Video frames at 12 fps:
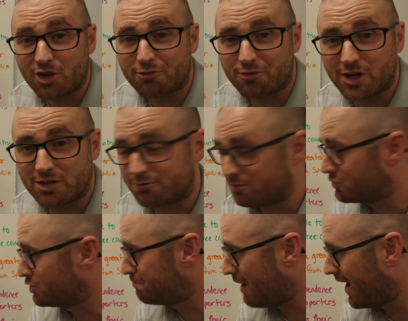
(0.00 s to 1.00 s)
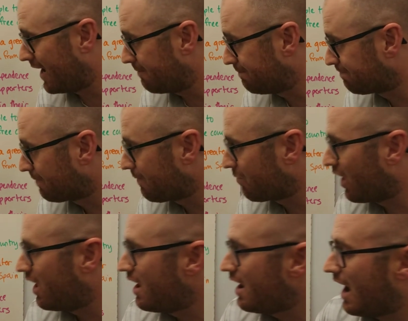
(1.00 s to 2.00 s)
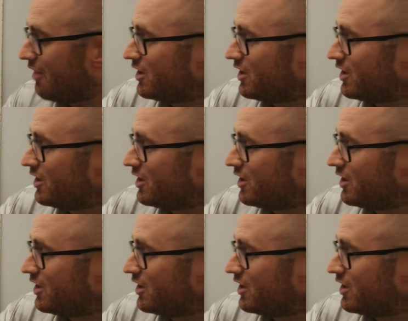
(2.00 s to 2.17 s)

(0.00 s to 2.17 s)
their freedom from Spain. And